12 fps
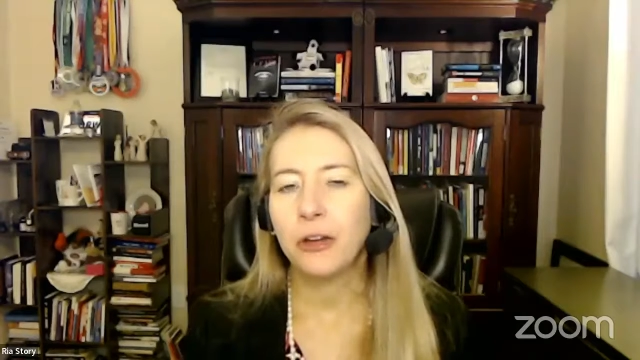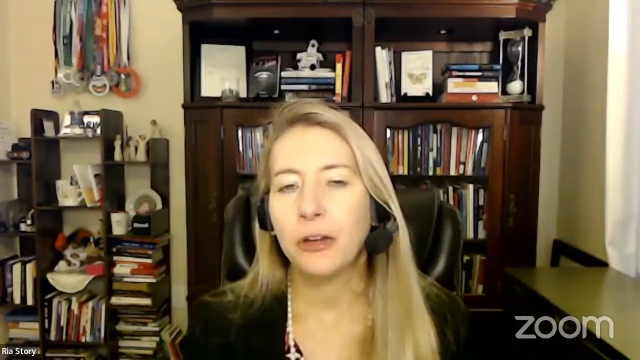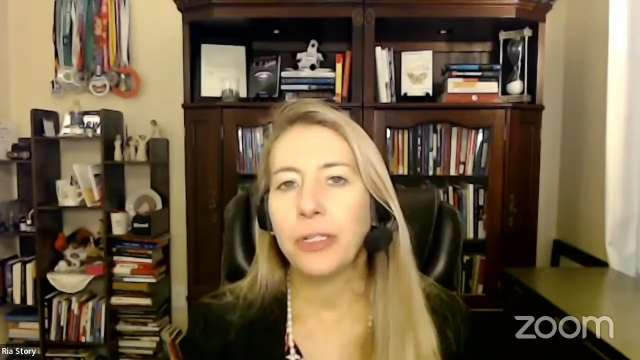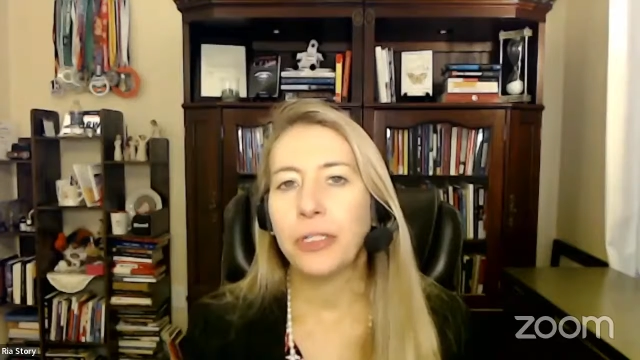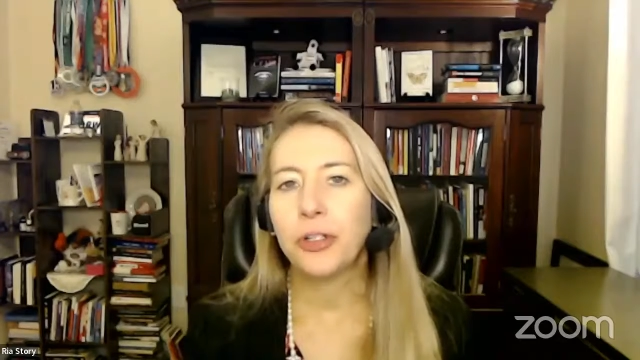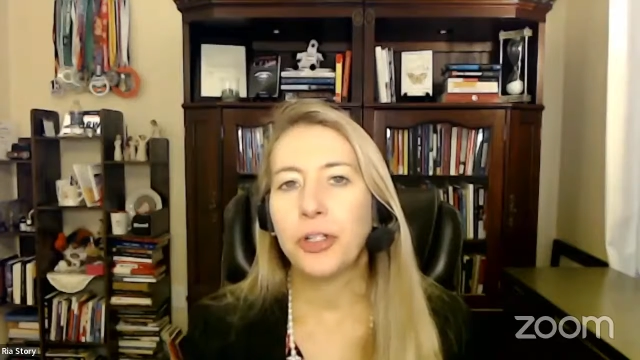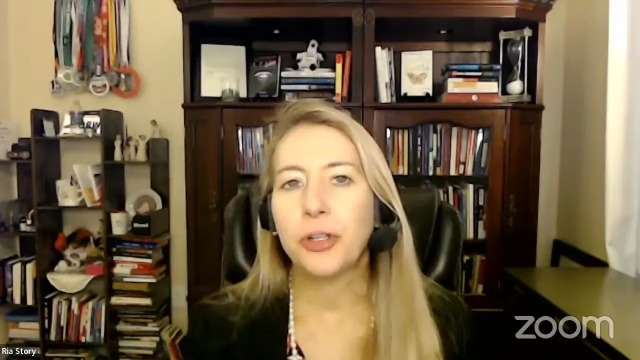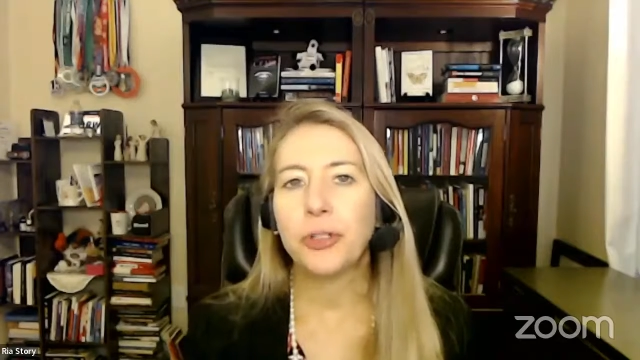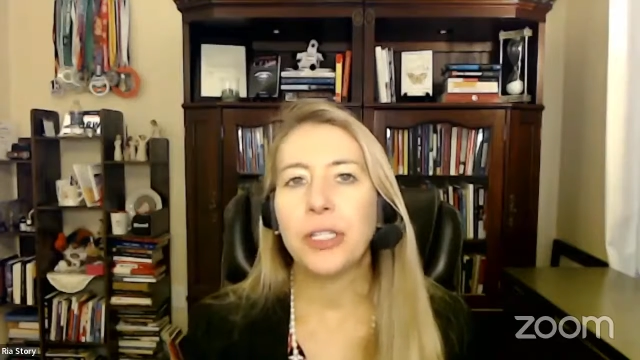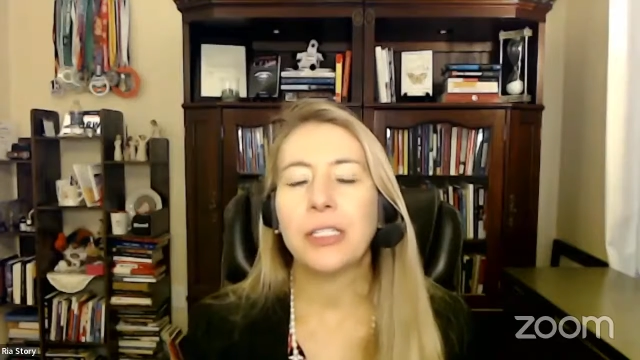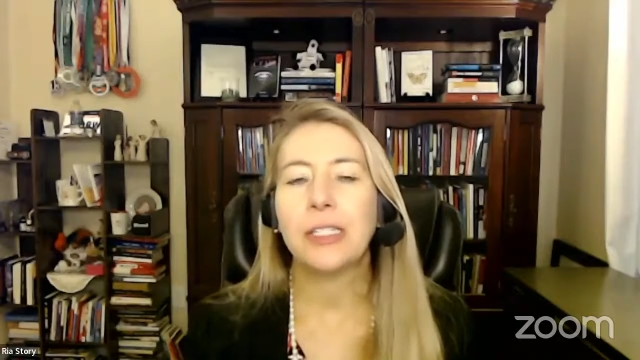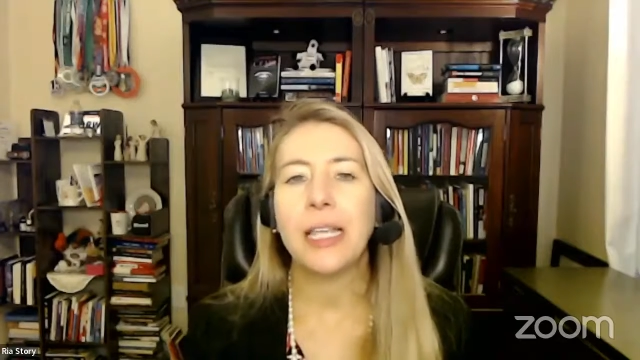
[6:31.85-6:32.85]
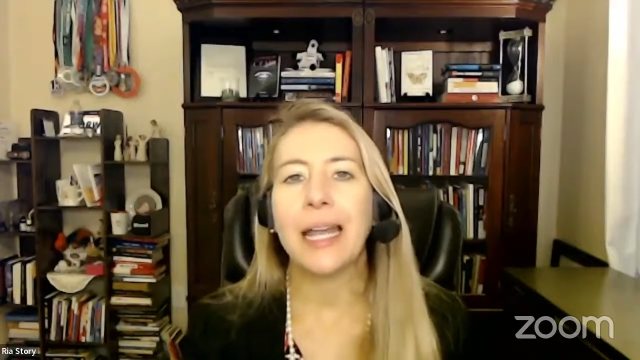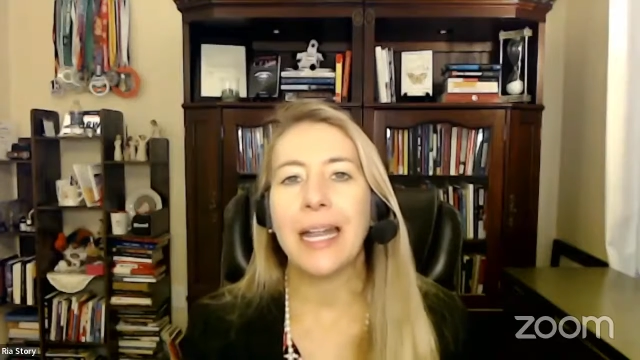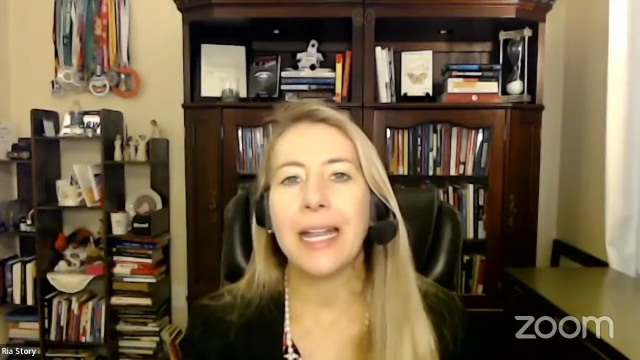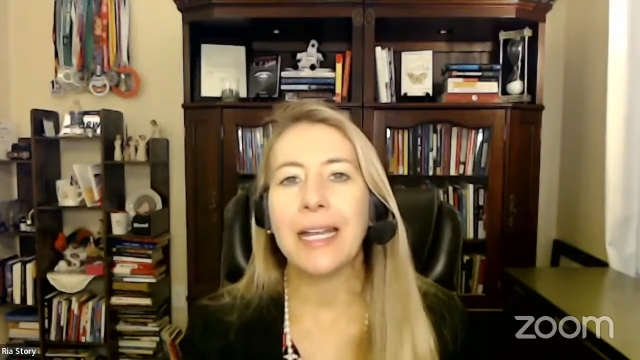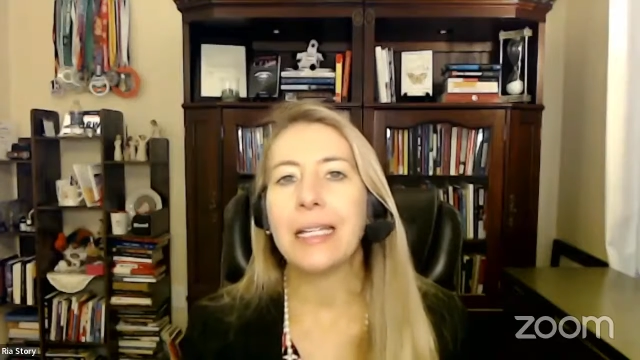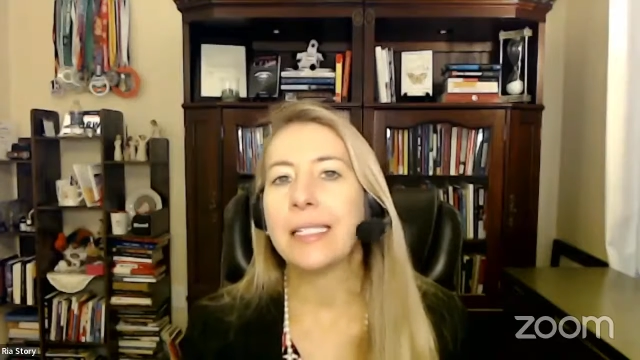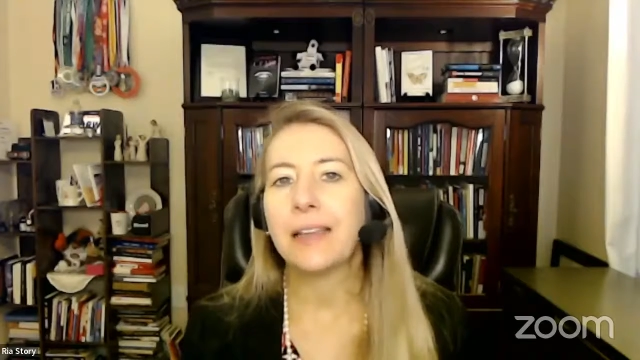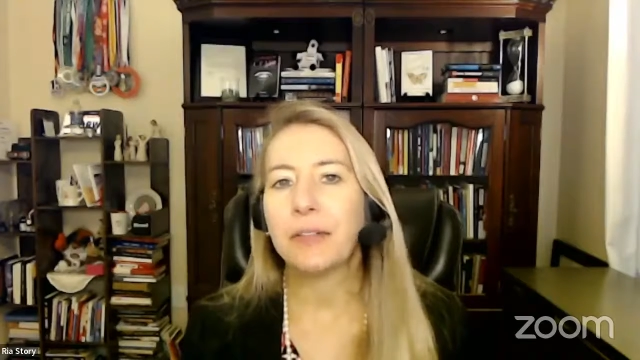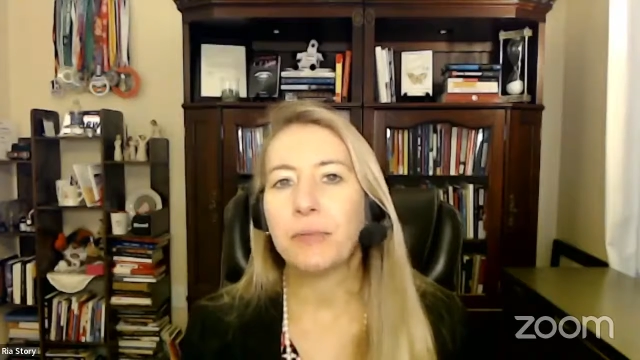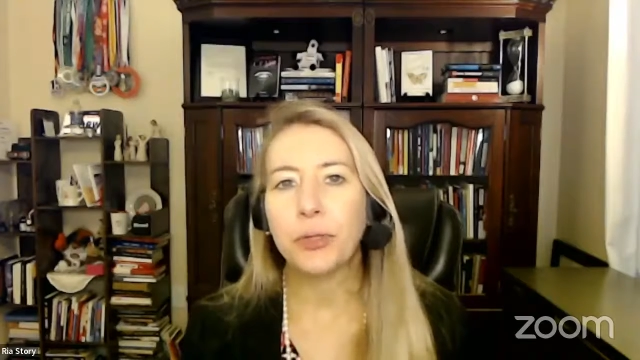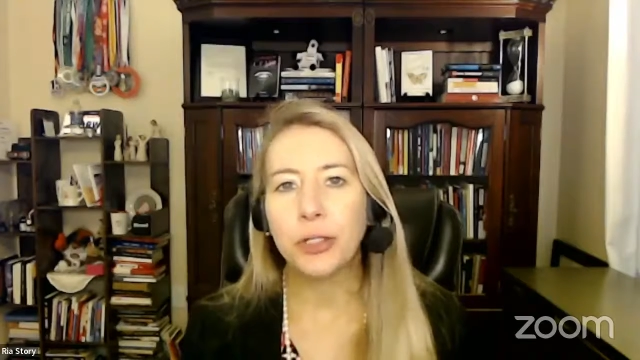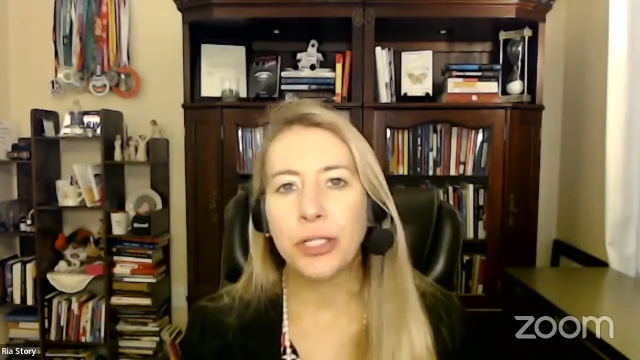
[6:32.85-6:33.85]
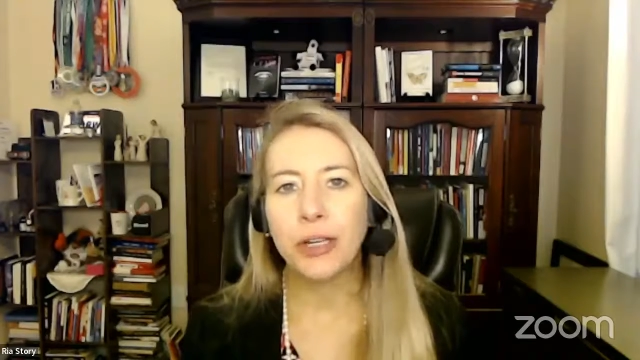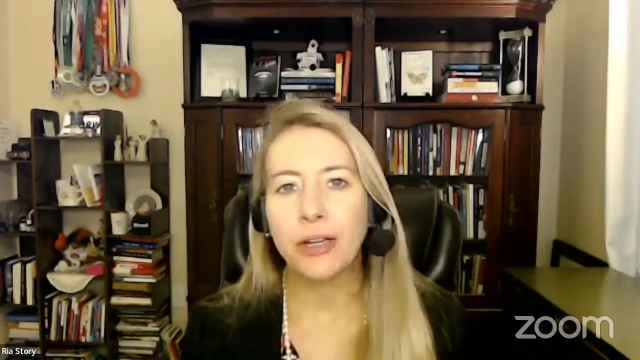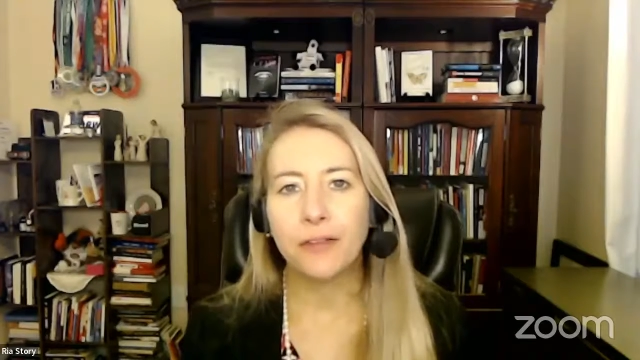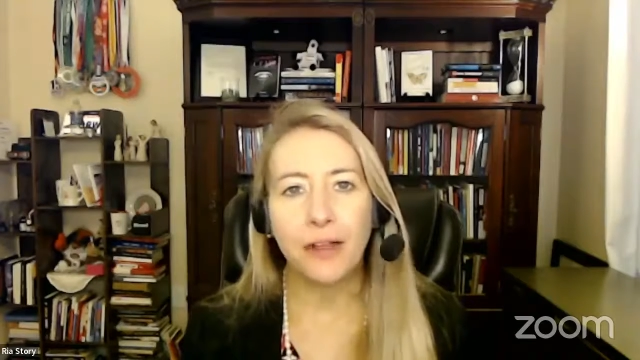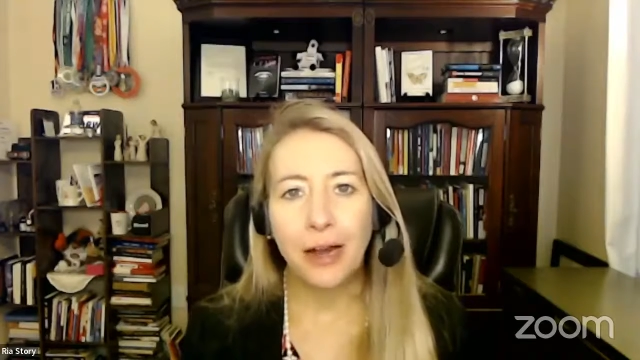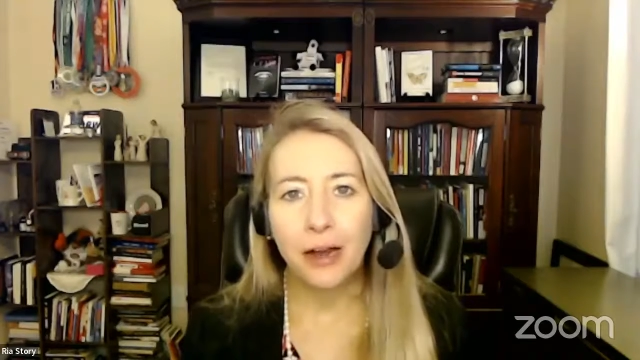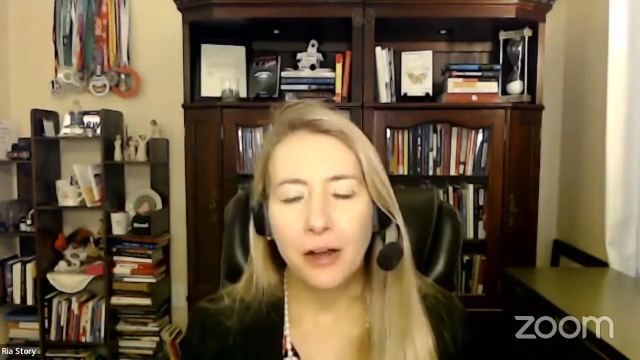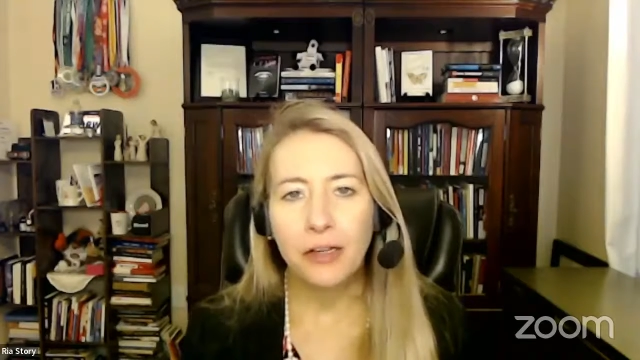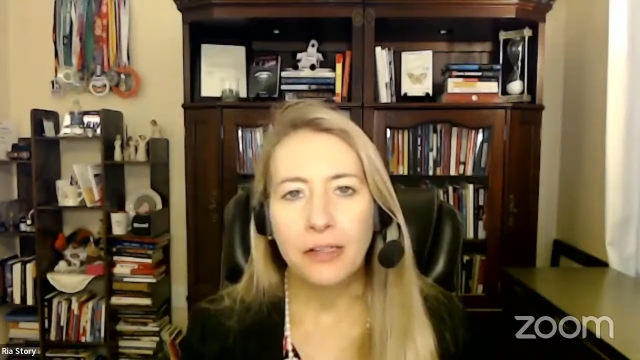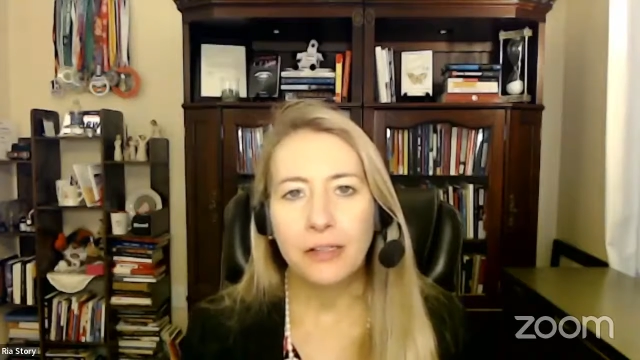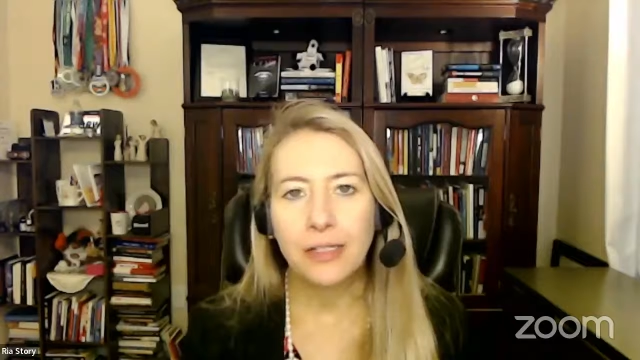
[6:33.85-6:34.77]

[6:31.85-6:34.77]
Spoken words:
Research shows us that 87% of our